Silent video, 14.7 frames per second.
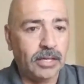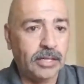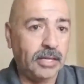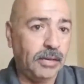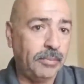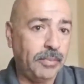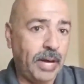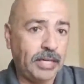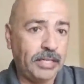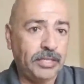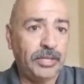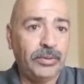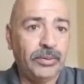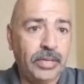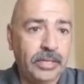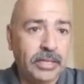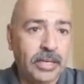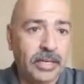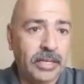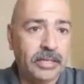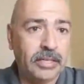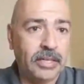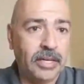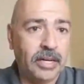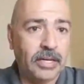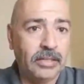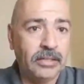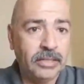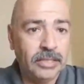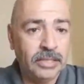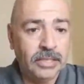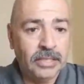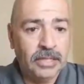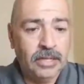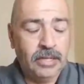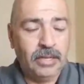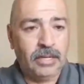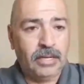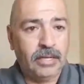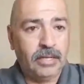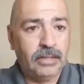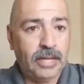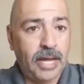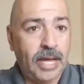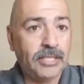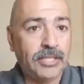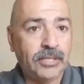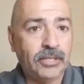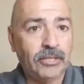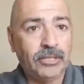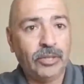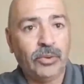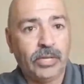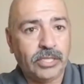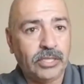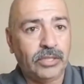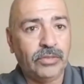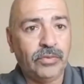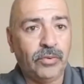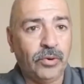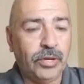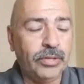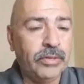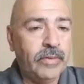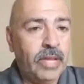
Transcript: get back to you and answer those questions for you.